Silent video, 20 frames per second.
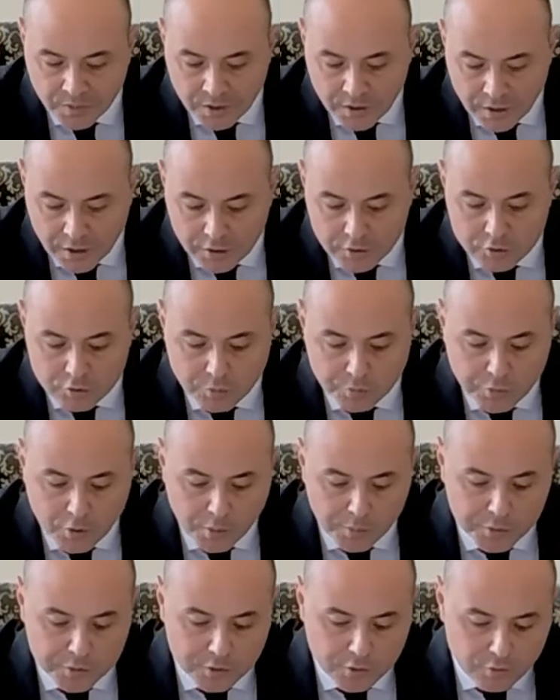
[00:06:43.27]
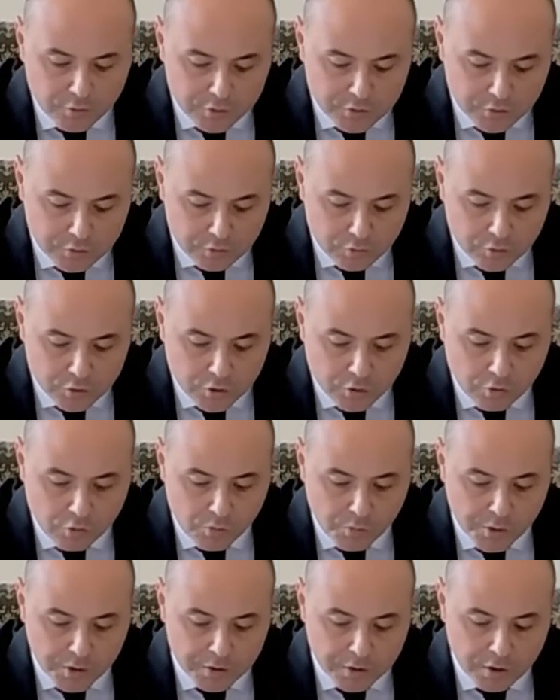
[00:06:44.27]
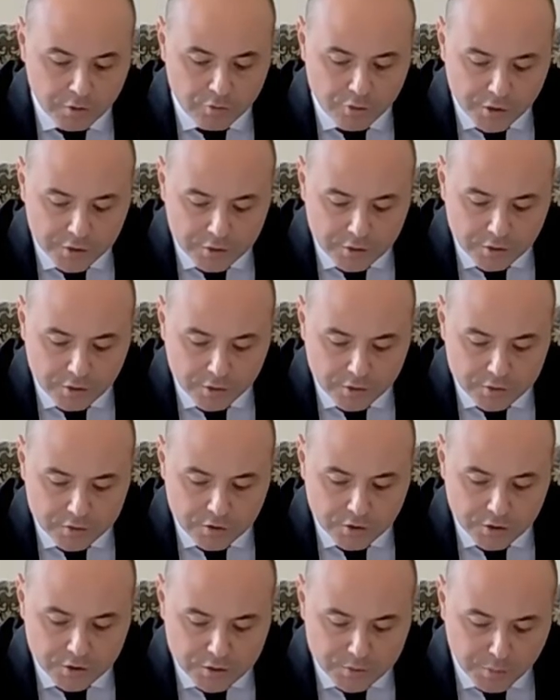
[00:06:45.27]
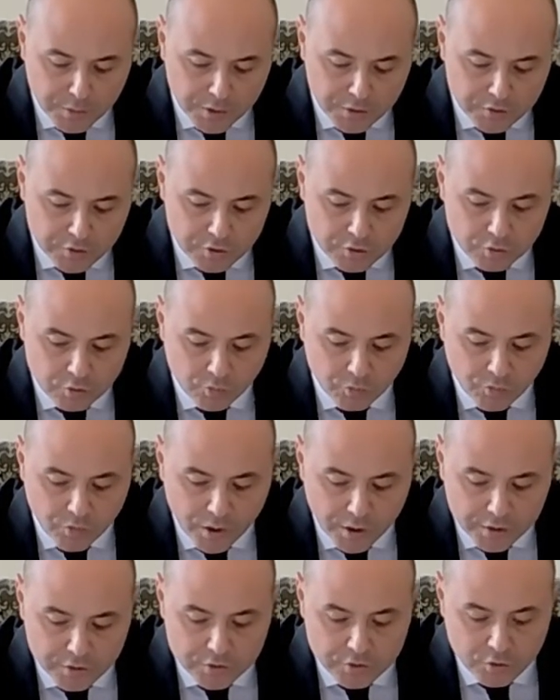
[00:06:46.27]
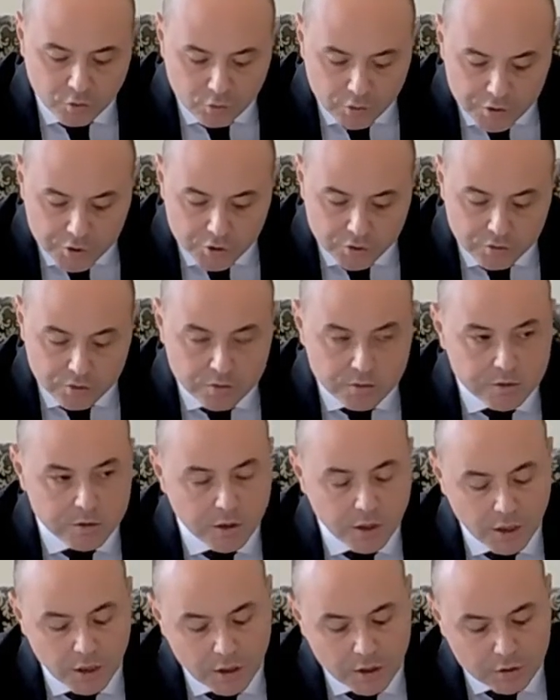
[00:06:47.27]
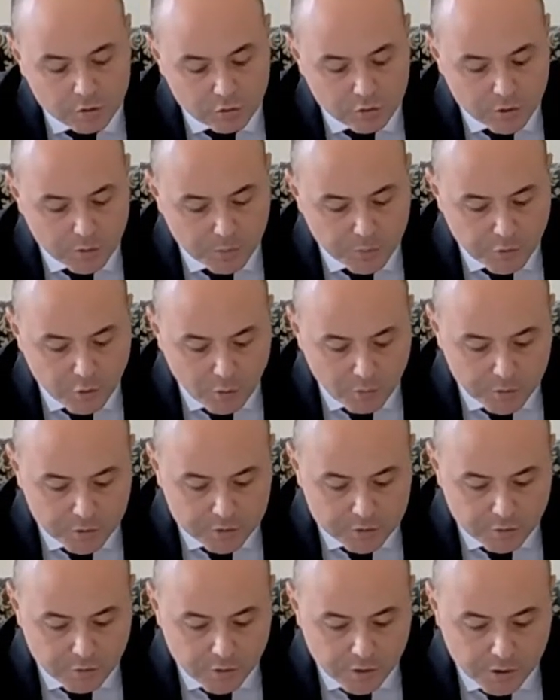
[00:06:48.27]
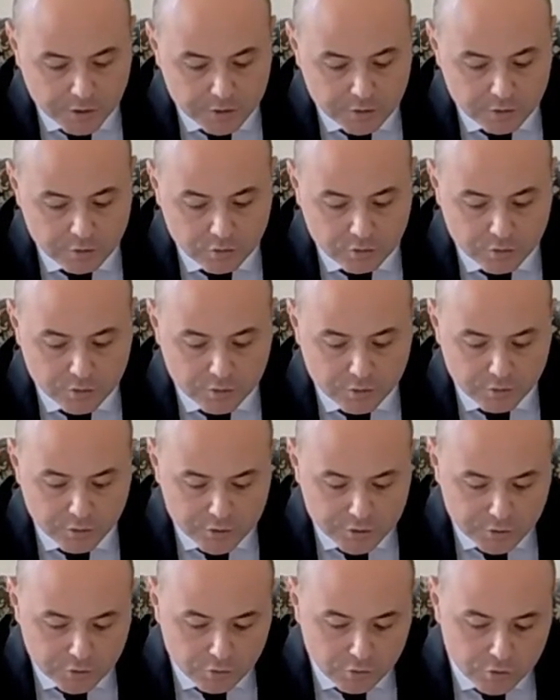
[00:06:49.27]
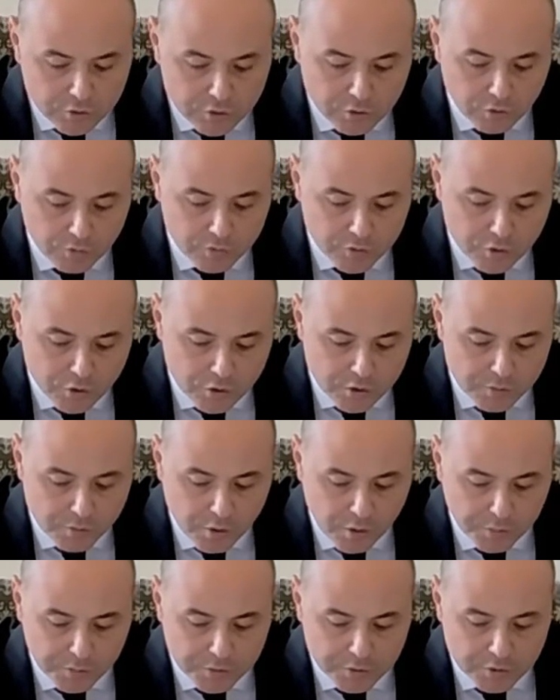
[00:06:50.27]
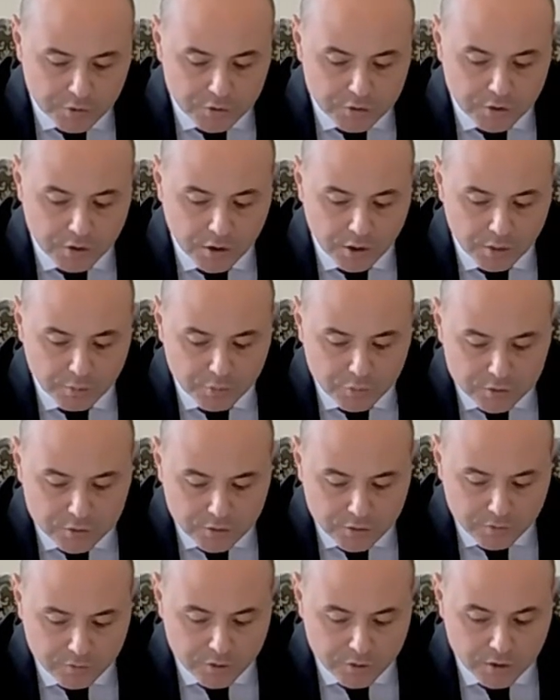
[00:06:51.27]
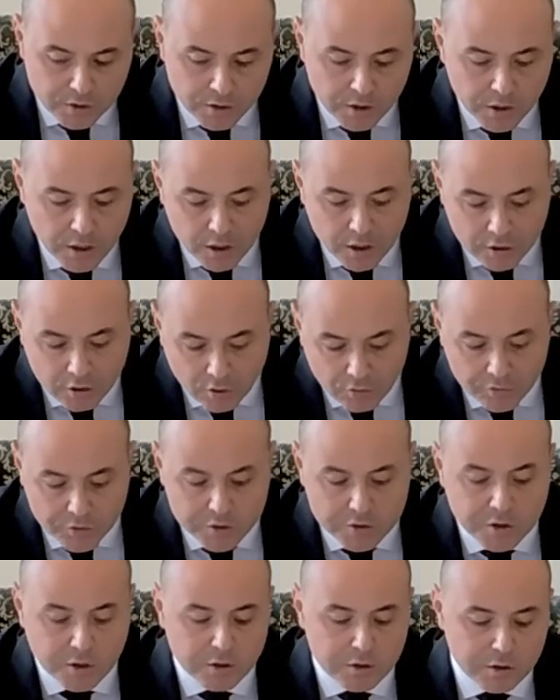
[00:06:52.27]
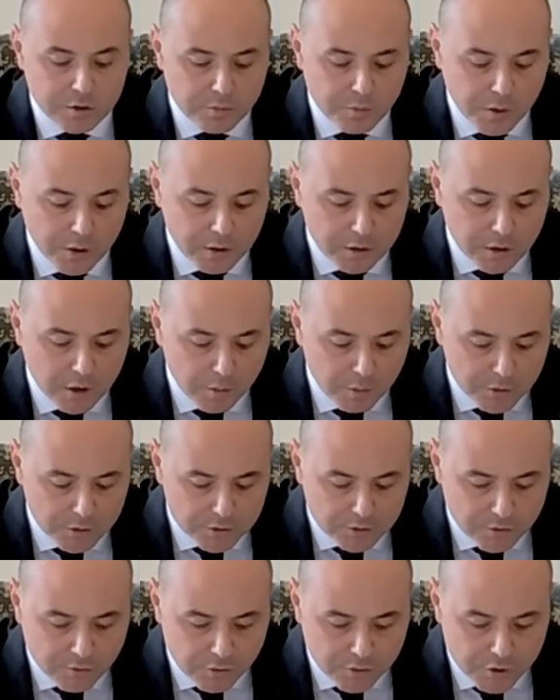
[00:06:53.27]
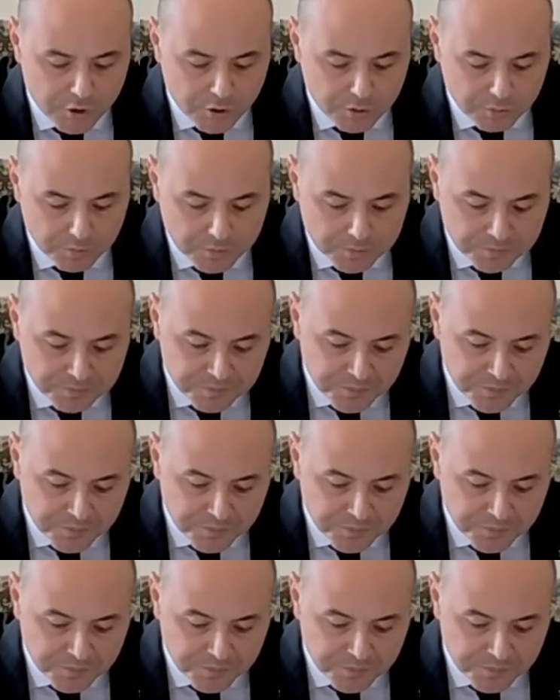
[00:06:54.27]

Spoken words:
As to property restitution, Romania reiterates its pledges to find solutions to the problems related to the restitution of Jewish properties abusively confiscated by a communist regime.